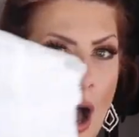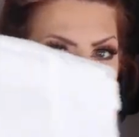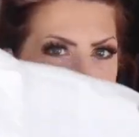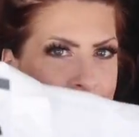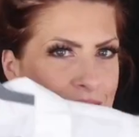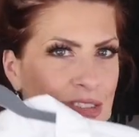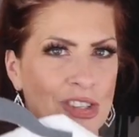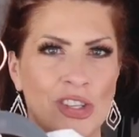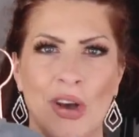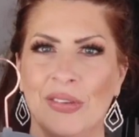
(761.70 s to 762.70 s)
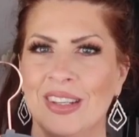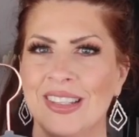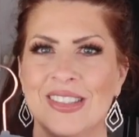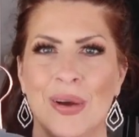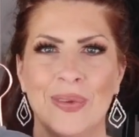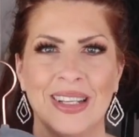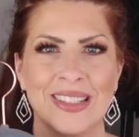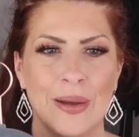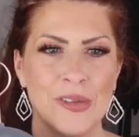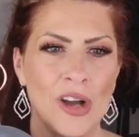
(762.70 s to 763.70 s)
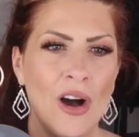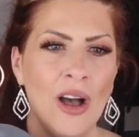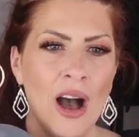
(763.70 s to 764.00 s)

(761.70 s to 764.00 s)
I've shown these so many times, y'all.